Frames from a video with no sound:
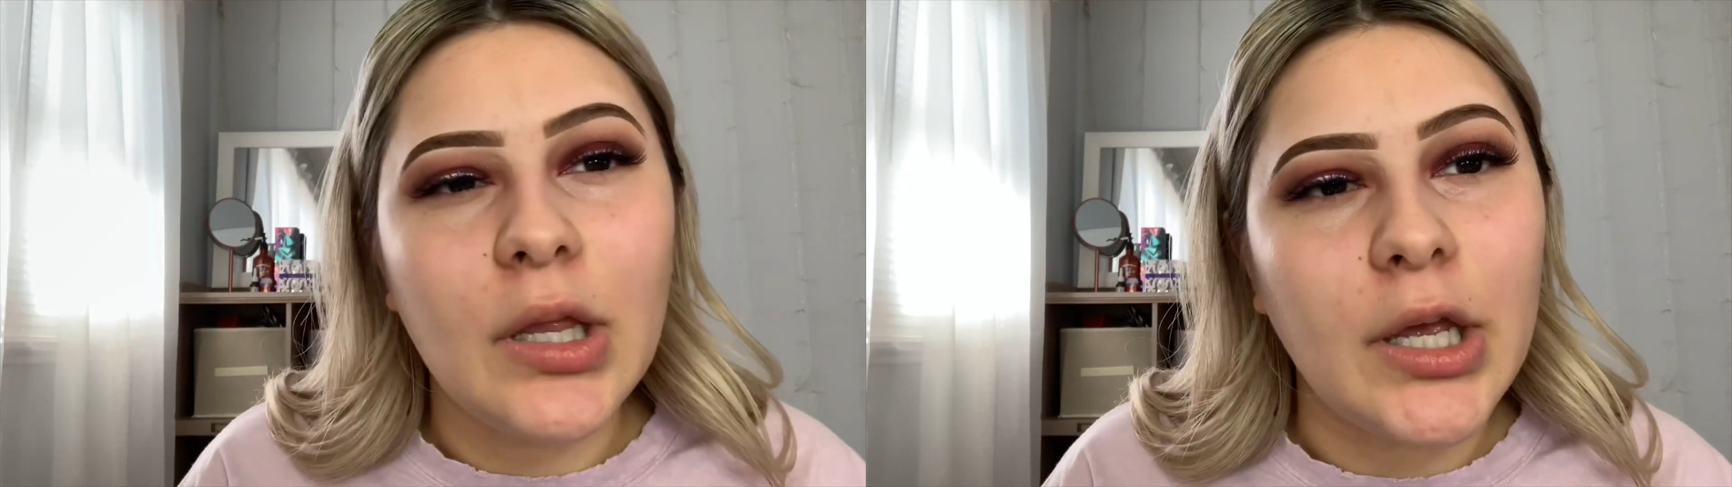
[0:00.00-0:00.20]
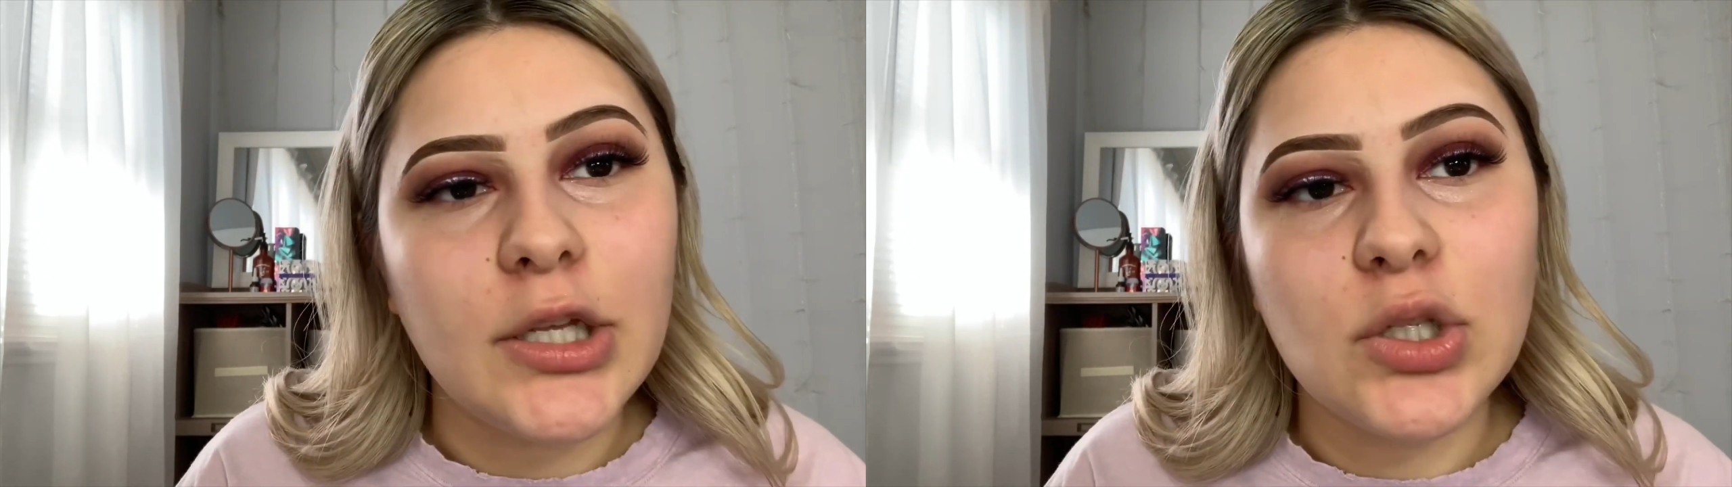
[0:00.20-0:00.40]

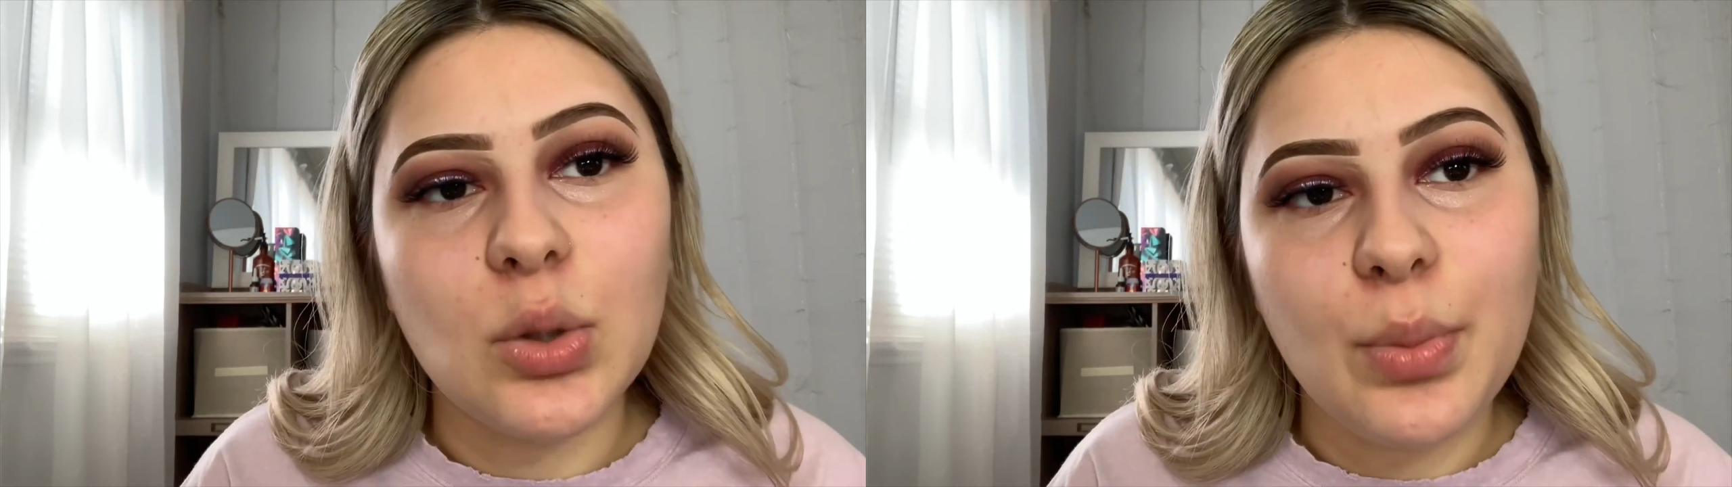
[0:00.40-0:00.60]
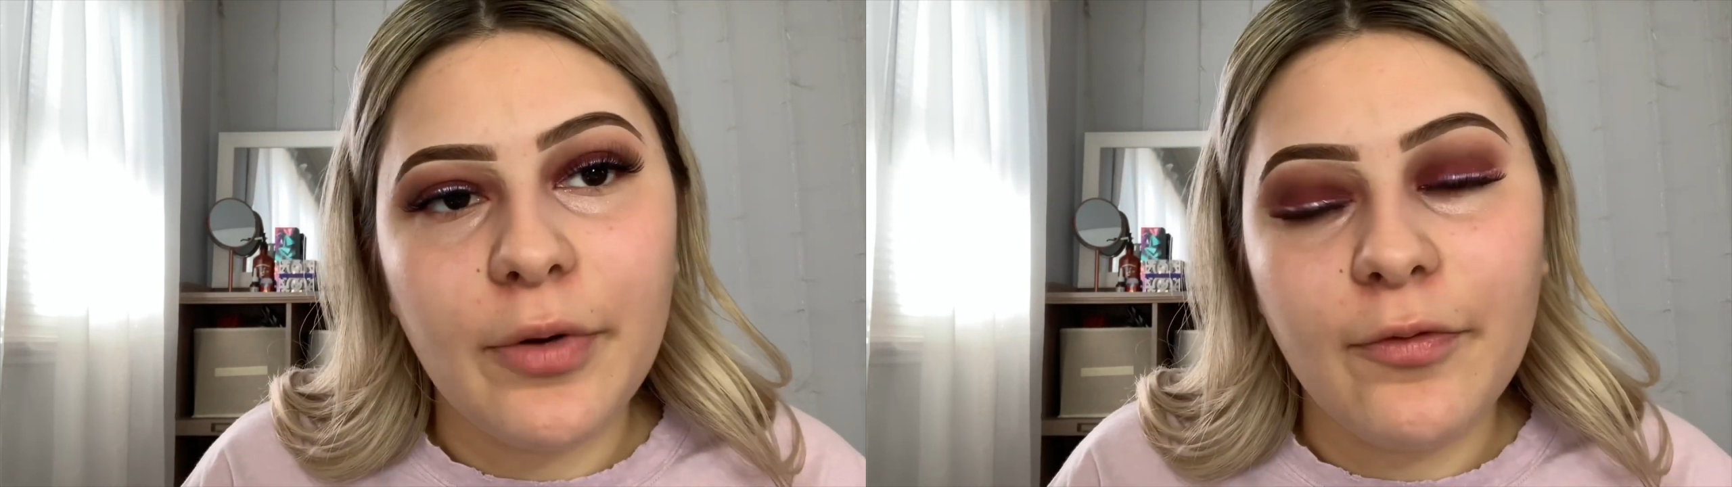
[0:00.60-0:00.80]
like
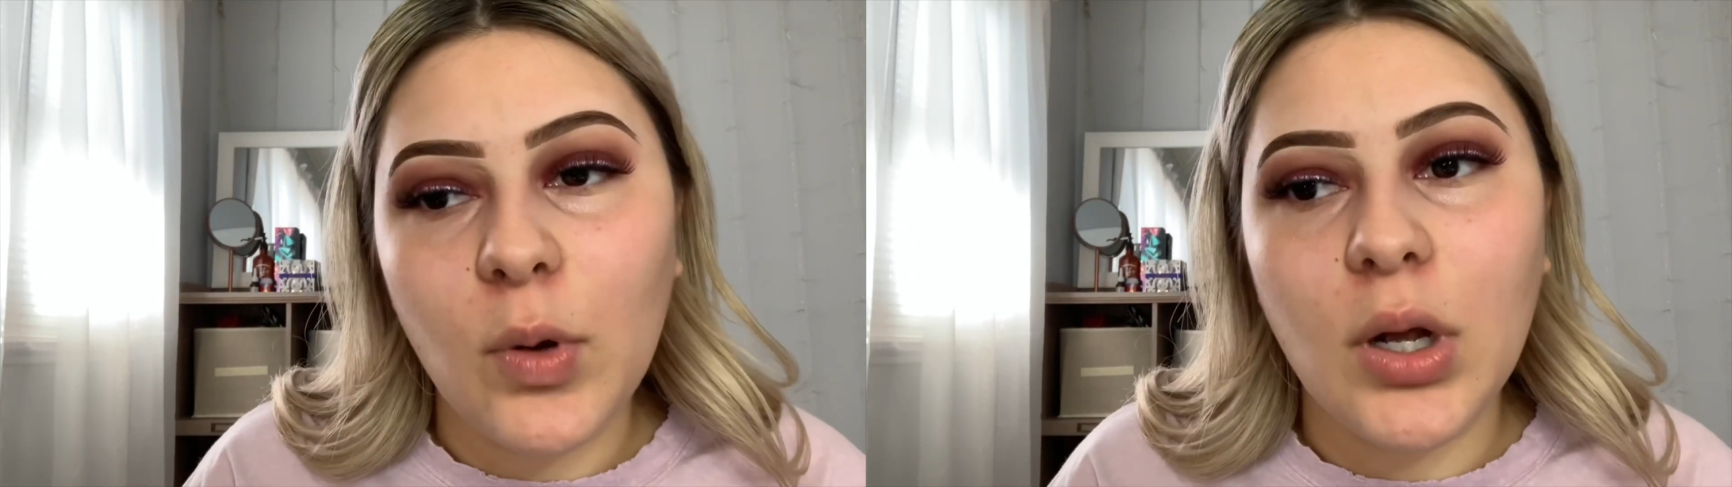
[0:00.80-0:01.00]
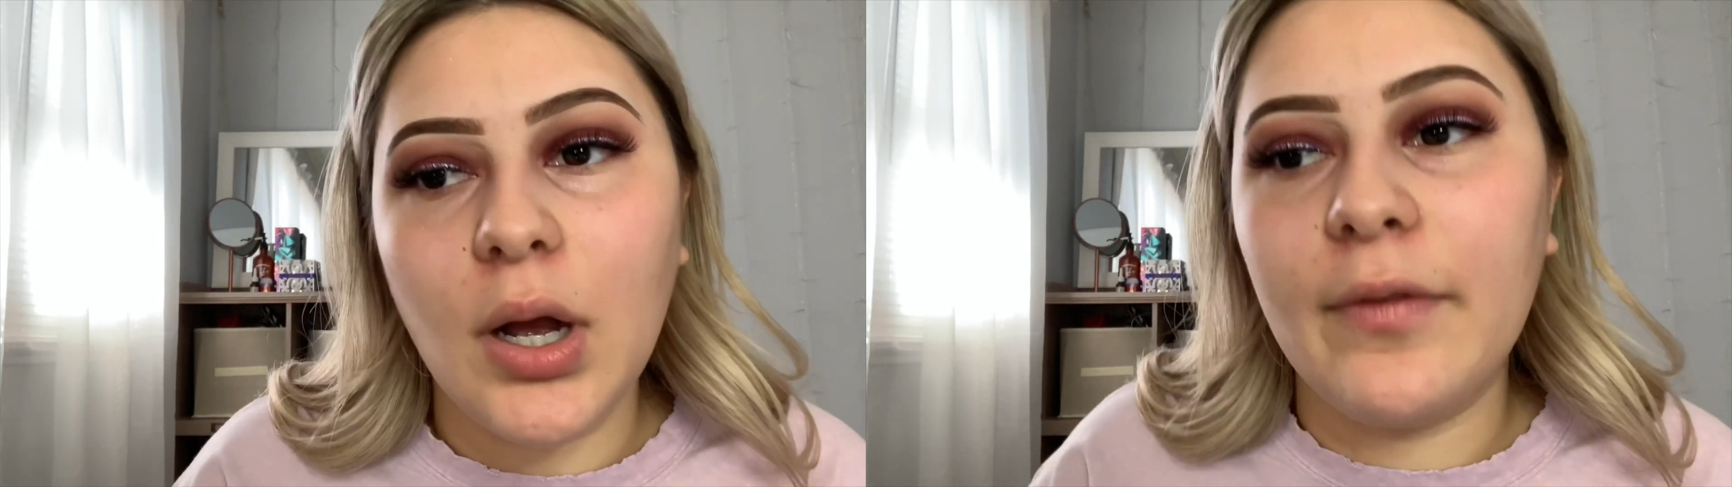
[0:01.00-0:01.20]
super
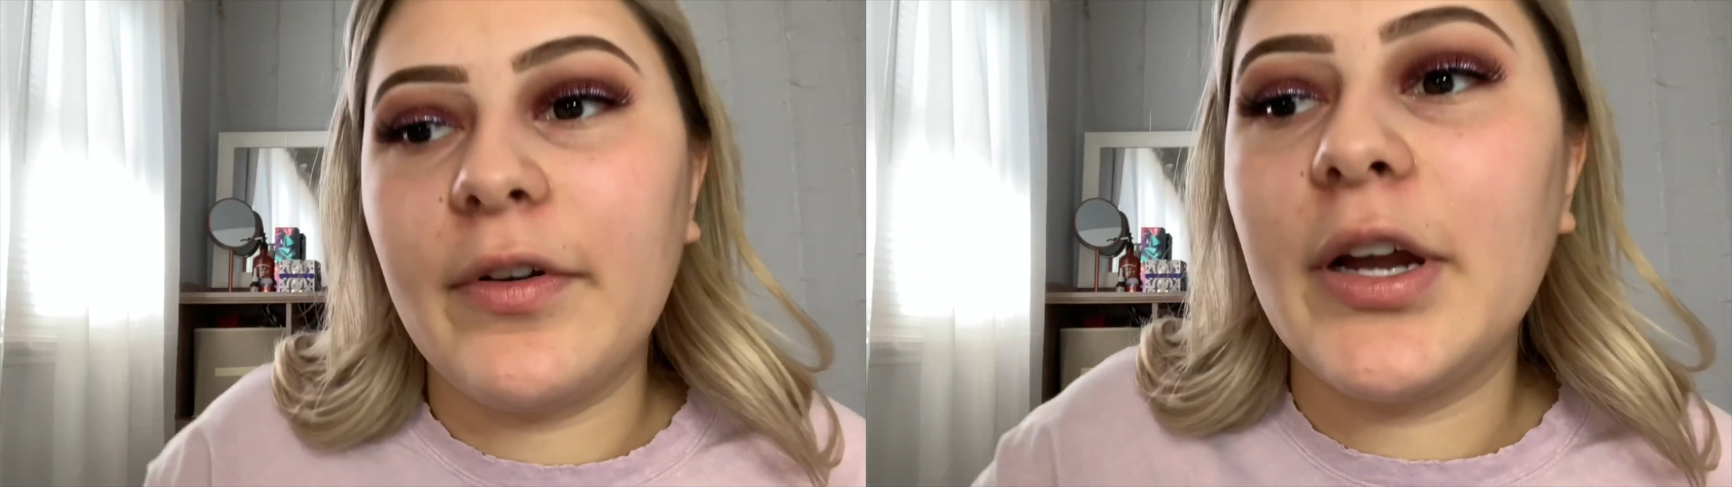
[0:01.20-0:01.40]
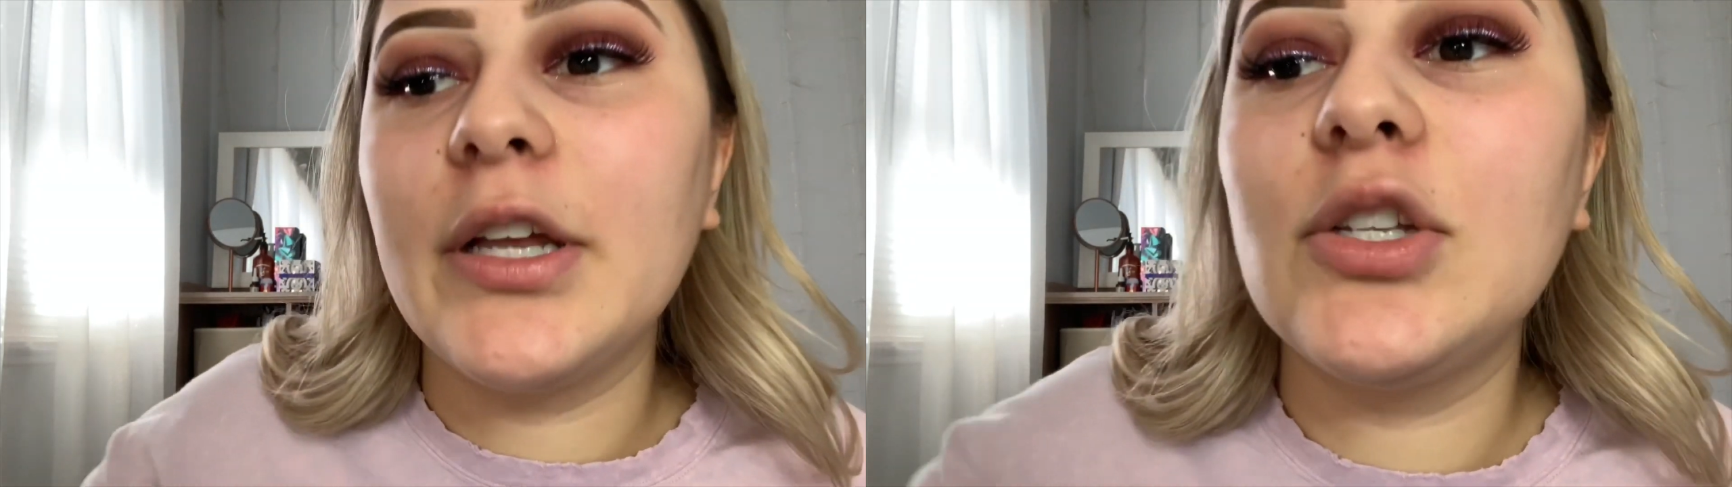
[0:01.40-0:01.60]
full
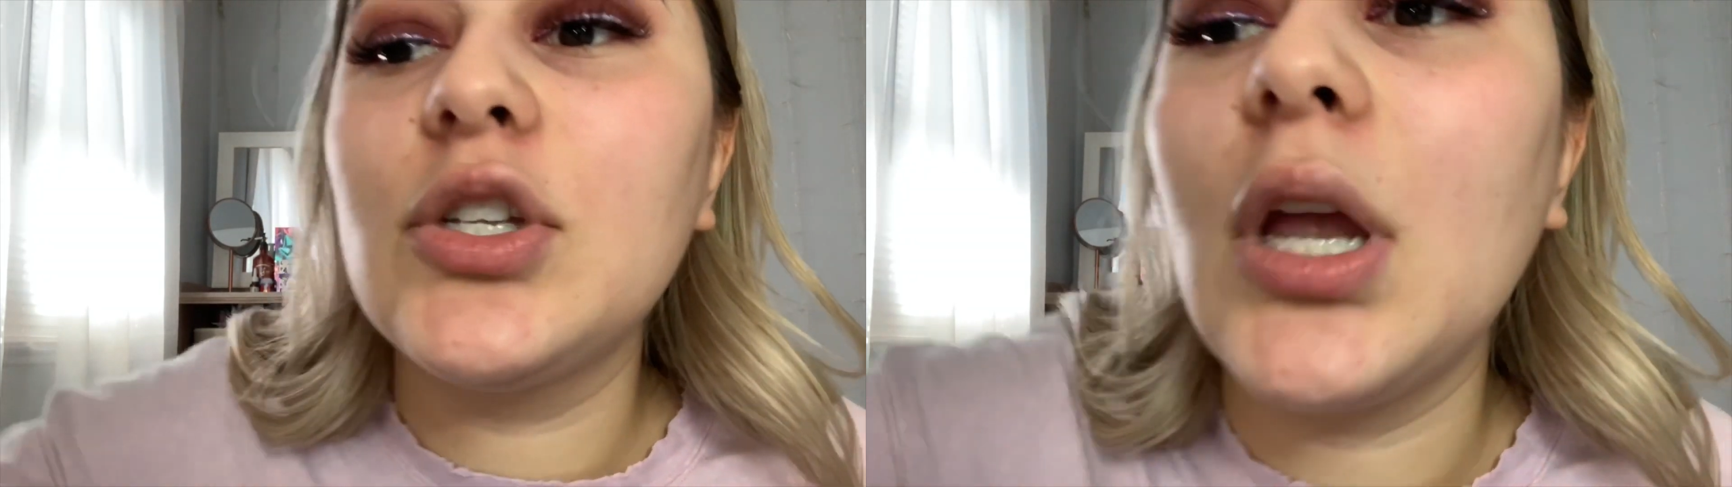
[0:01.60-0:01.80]
coverage